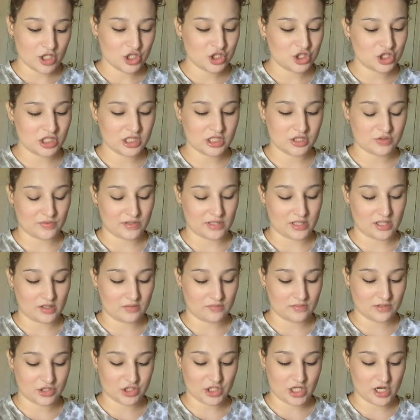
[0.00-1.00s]
She does really
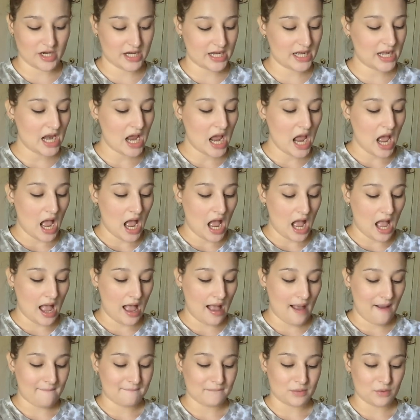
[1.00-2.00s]
good with sharing,
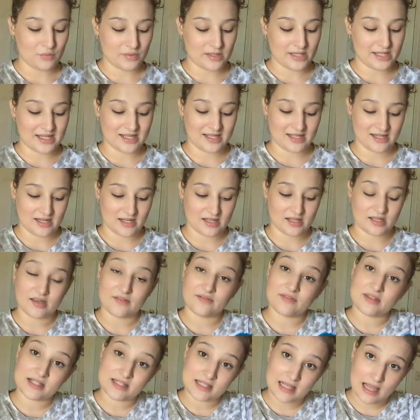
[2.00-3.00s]
um, but we can
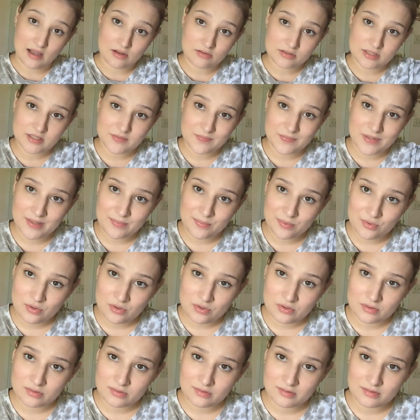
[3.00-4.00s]
give these out to
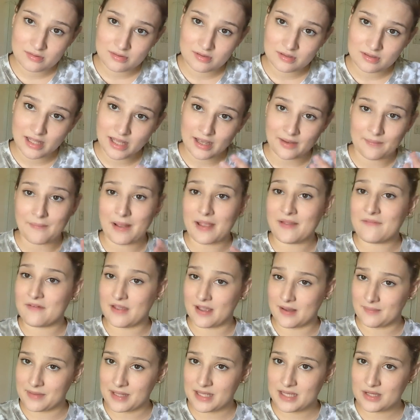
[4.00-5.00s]
people like my
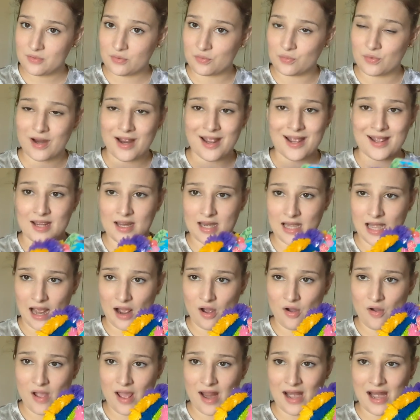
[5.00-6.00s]
family when we're hanging
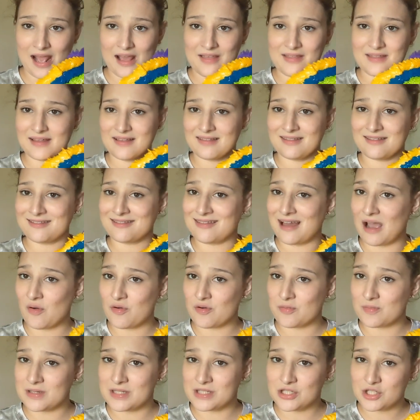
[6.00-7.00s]
out and I think that that
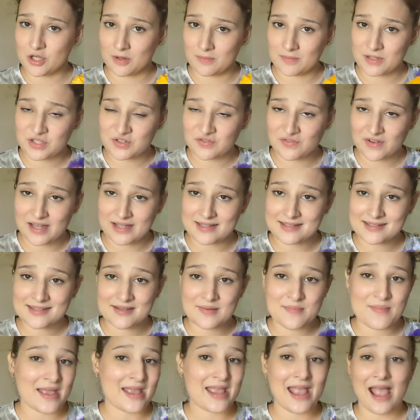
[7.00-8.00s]
would be so much fun
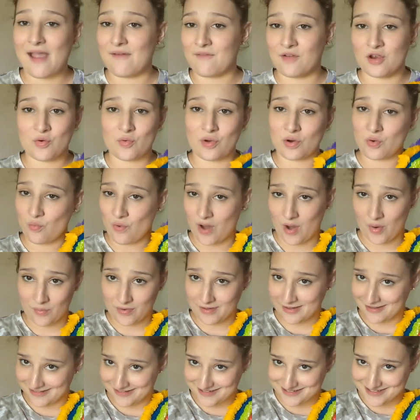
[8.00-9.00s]
to make everyone wear
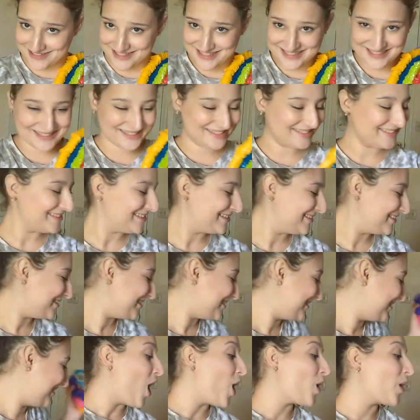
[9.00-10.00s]
one of these.
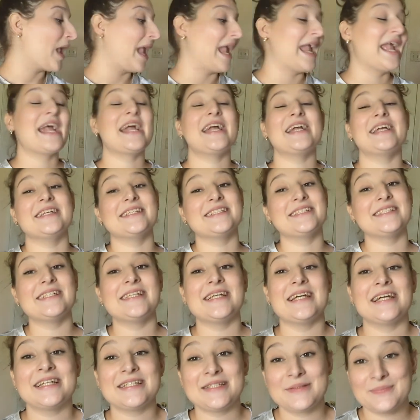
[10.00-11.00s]
Okay, Izzy
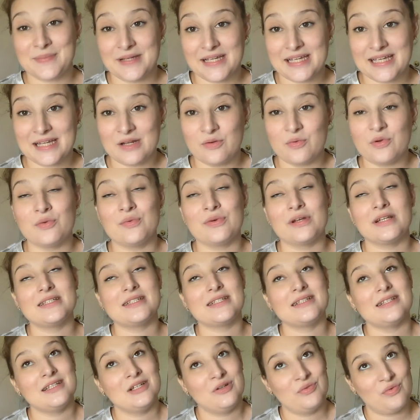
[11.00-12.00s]
has been, we
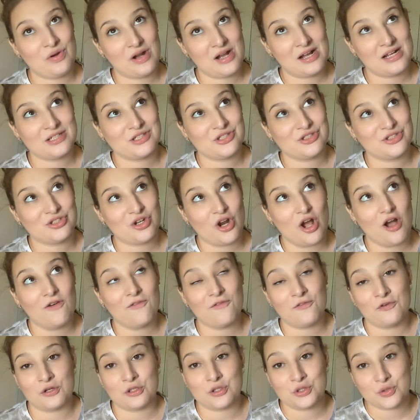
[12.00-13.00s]
recently watched all
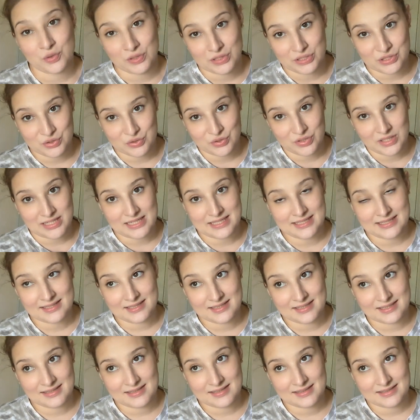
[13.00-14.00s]
four Toy
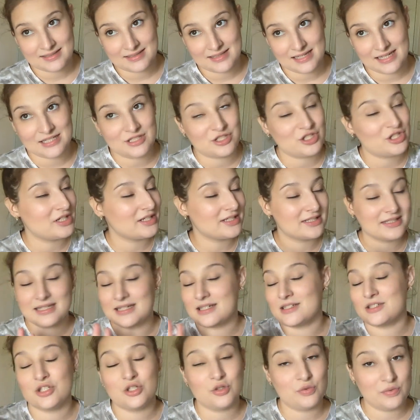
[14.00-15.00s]
Stories. It took us
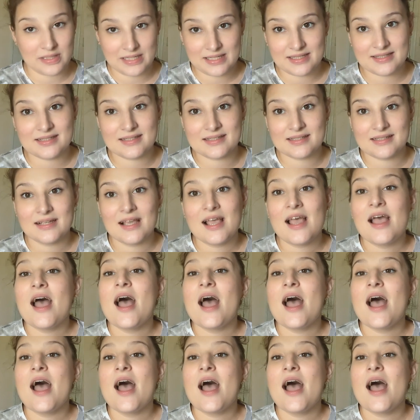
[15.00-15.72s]
like two weeks,